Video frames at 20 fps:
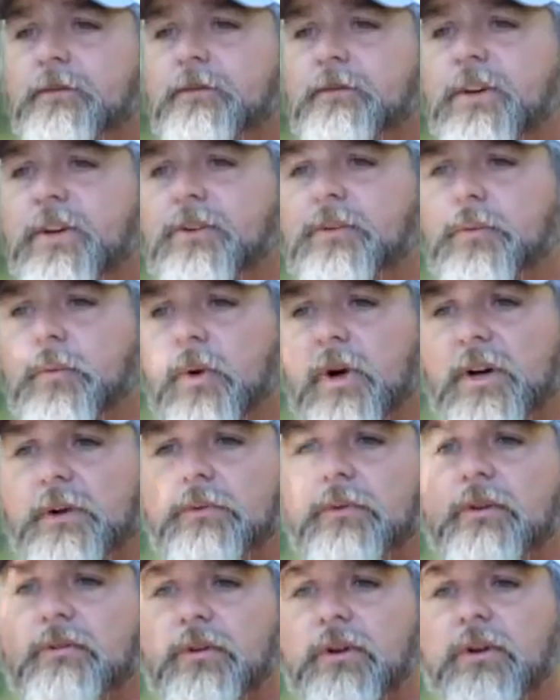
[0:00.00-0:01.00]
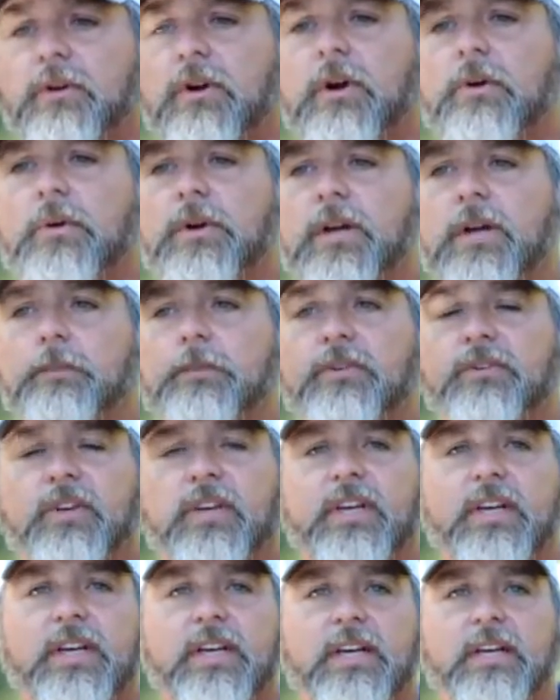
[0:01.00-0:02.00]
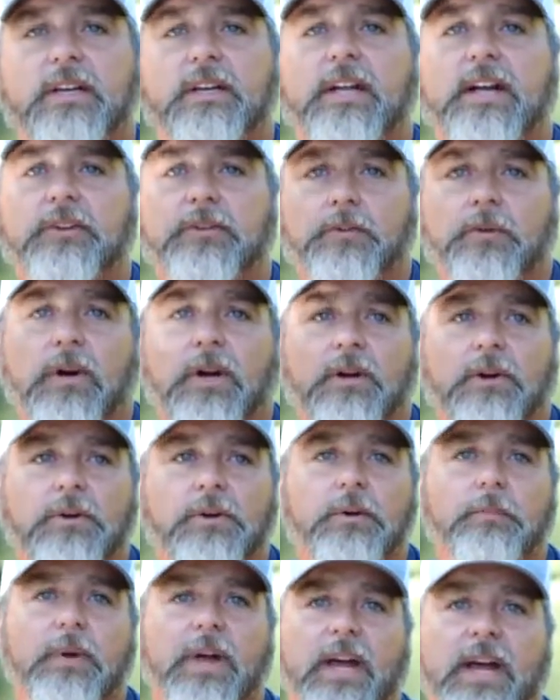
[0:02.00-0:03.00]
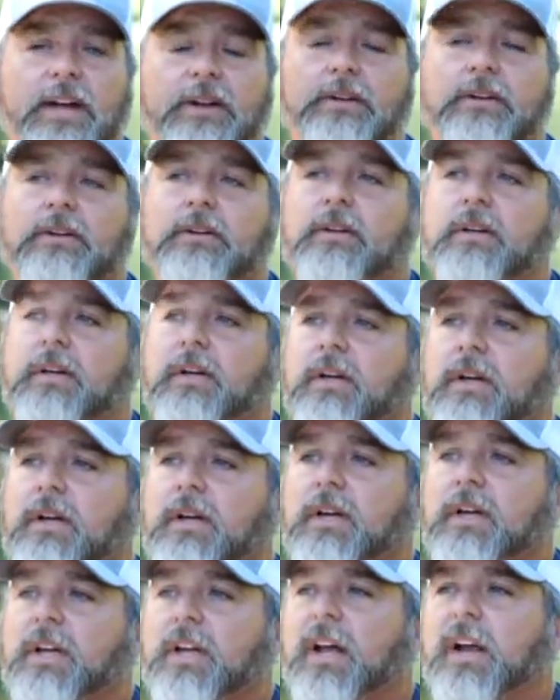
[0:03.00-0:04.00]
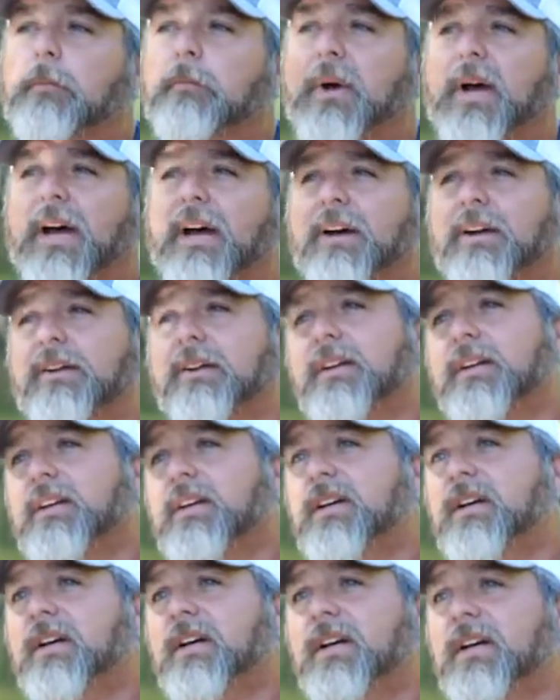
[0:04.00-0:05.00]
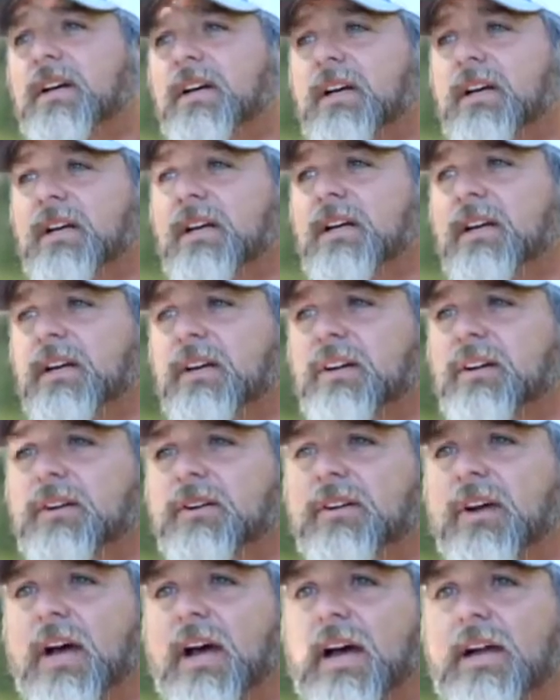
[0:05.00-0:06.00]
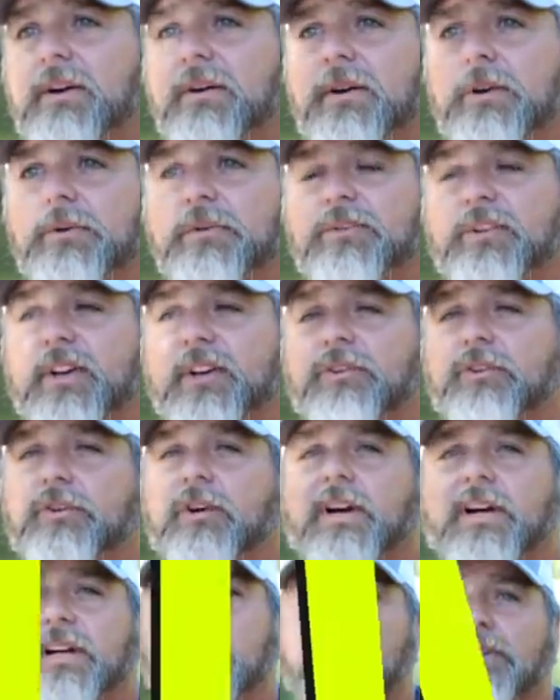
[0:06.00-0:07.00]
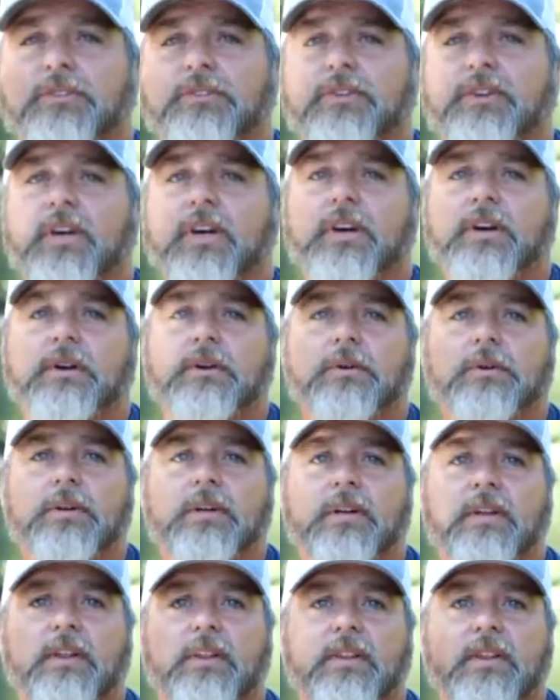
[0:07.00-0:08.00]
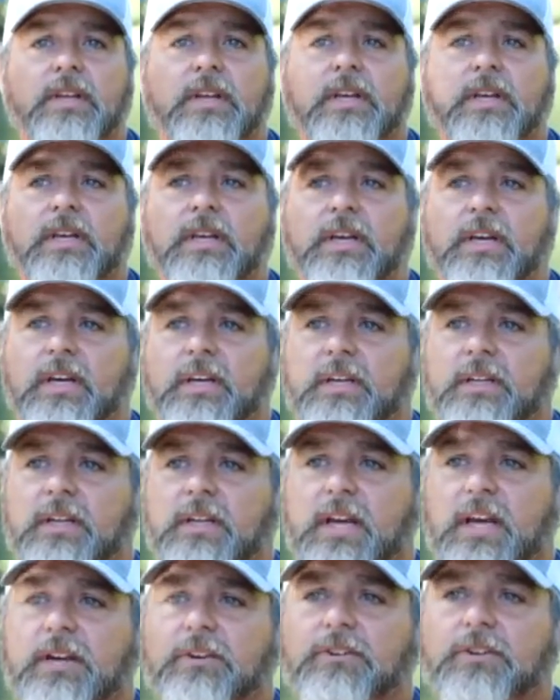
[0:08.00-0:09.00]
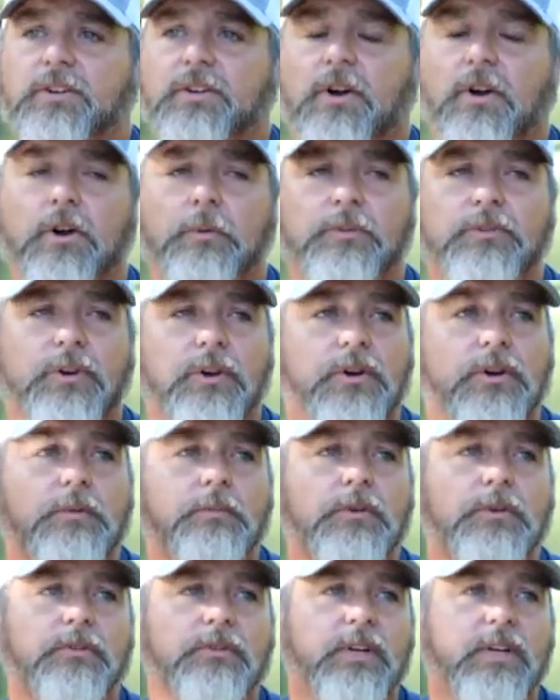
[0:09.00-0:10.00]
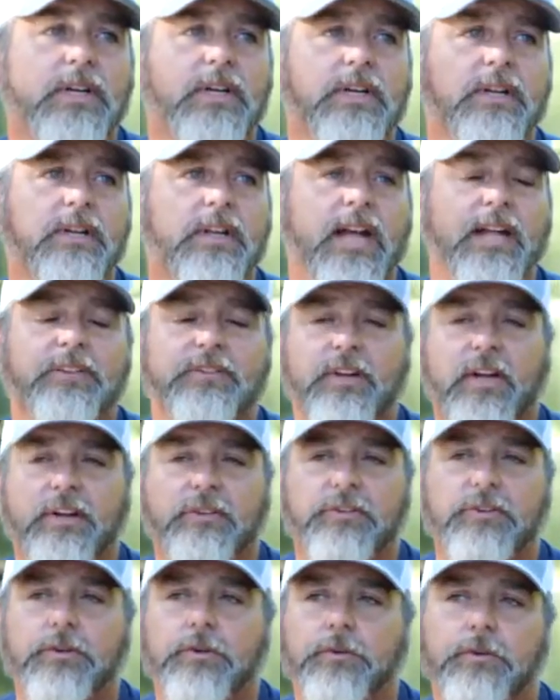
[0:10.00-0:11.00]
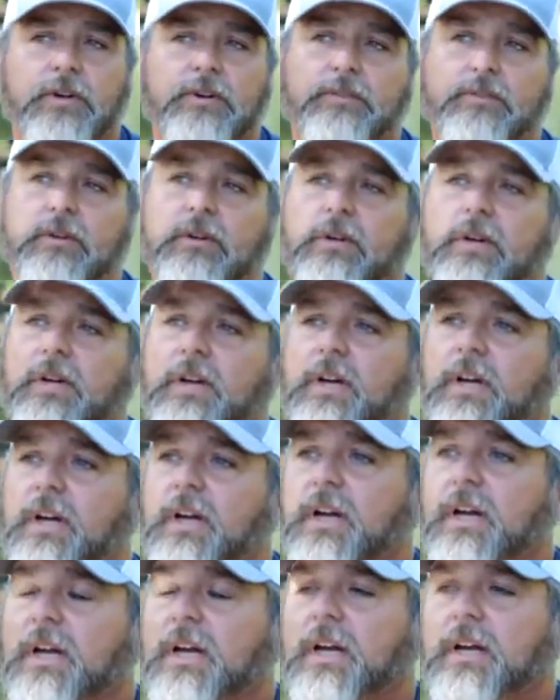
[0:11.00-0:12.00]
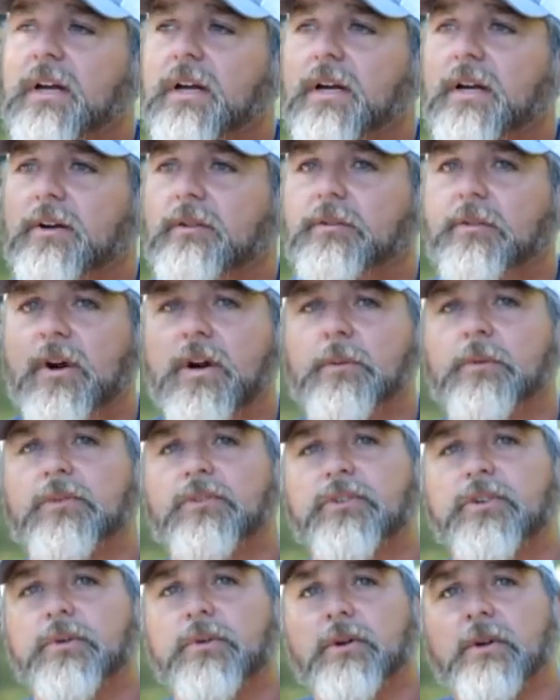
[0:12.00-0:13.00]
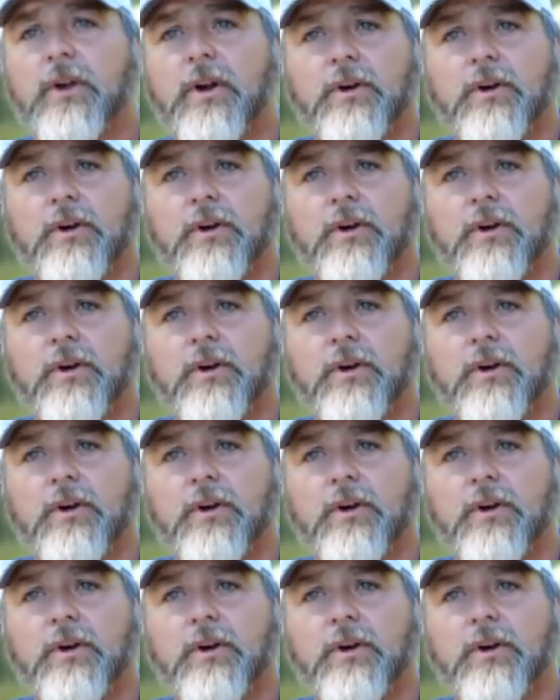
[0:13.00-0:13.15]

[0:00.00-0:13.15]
fished White River growing up as a kid. That's where I learned to paddle. And about, I don't know, 6 or 8 years ago, the Asian carp started moving in that section of river. A friend was doing an